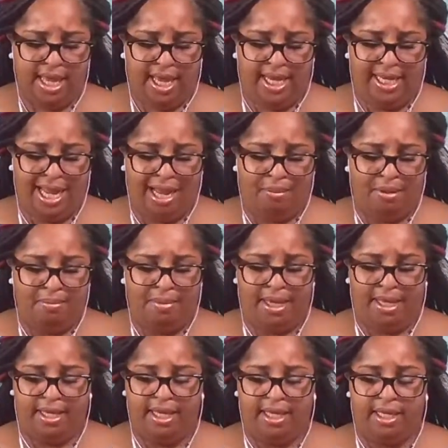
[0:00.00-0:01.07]
and I'll be
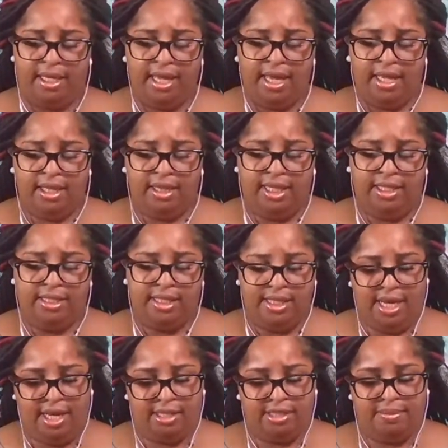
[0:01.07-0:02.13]
making these
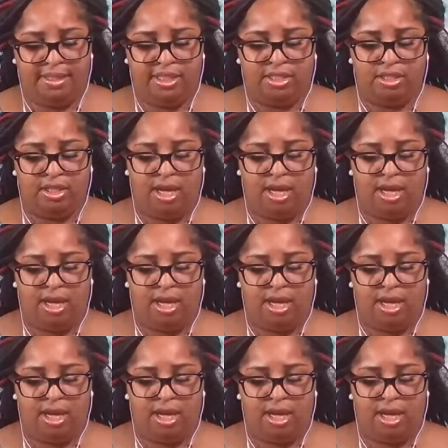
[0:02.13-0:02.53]
announcements